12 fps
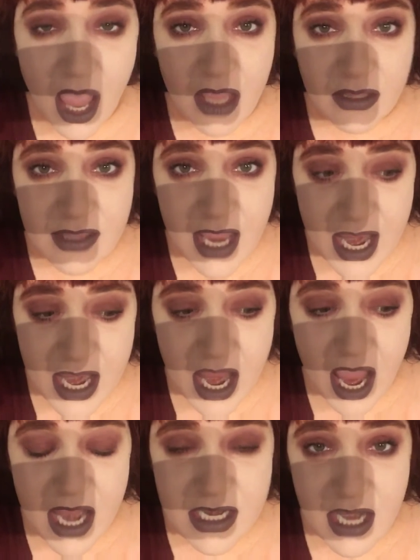
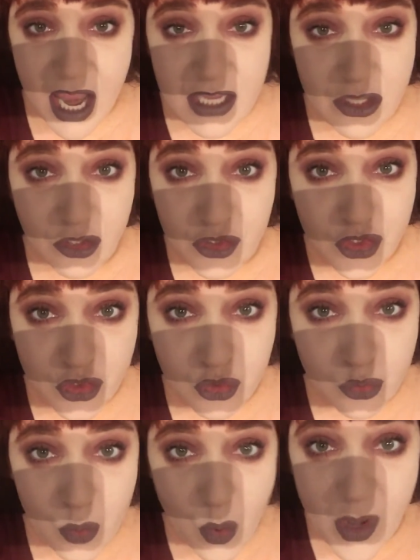And they're
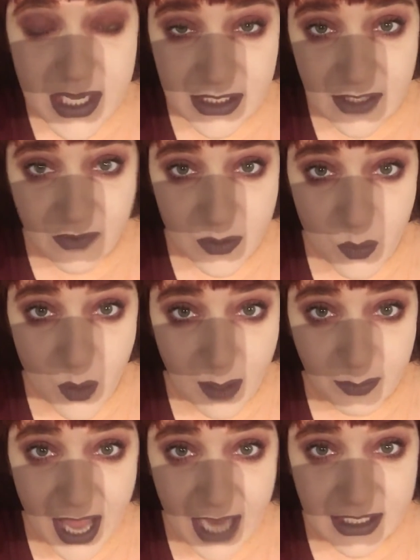destroying Living While
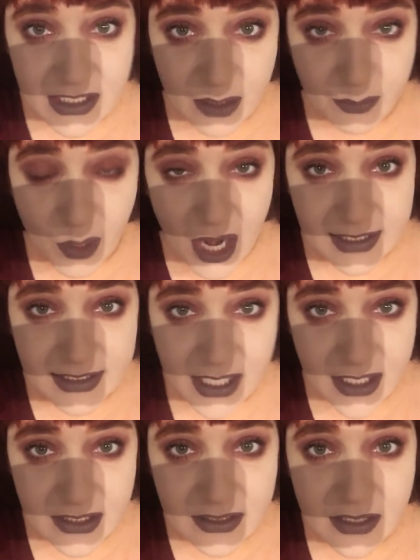Black in the
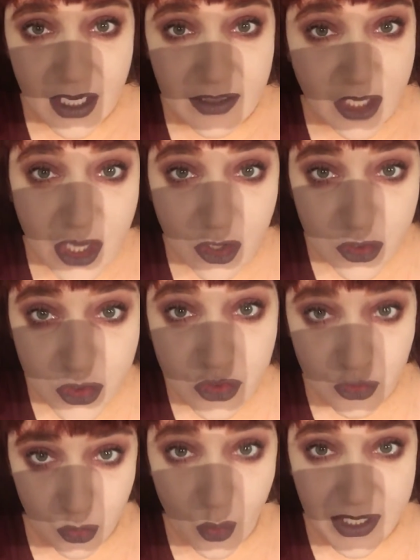process. They are
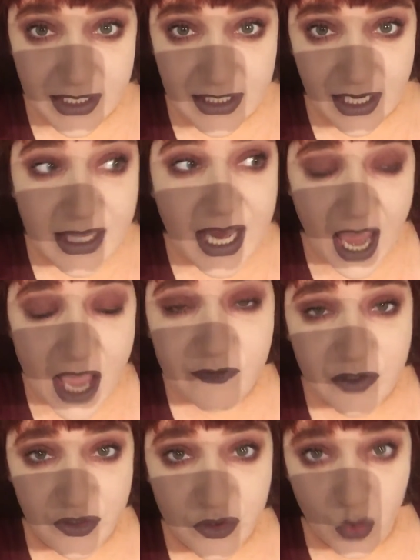destroying it. They
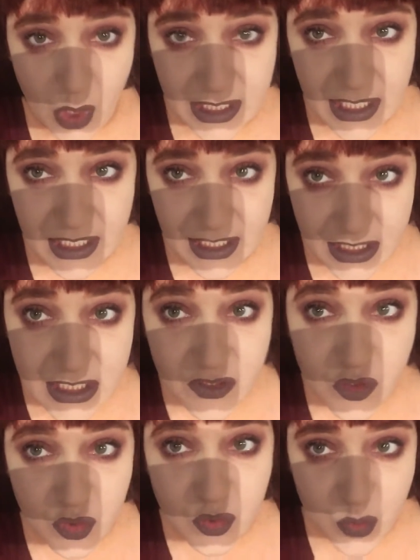have destroyed it. It is
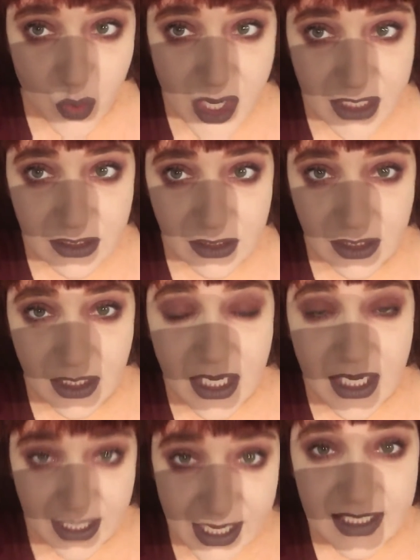destroyed.
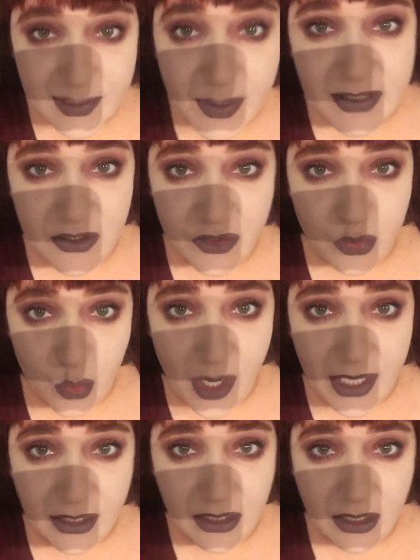It has been
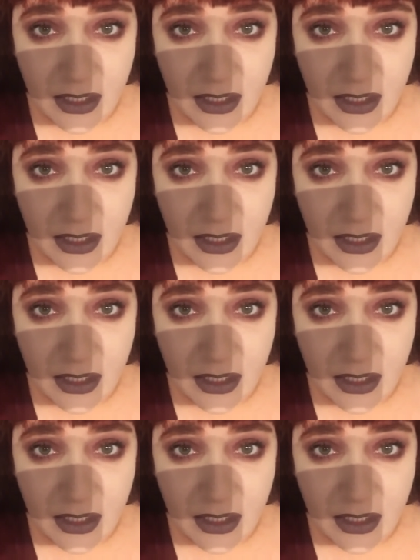destroyed.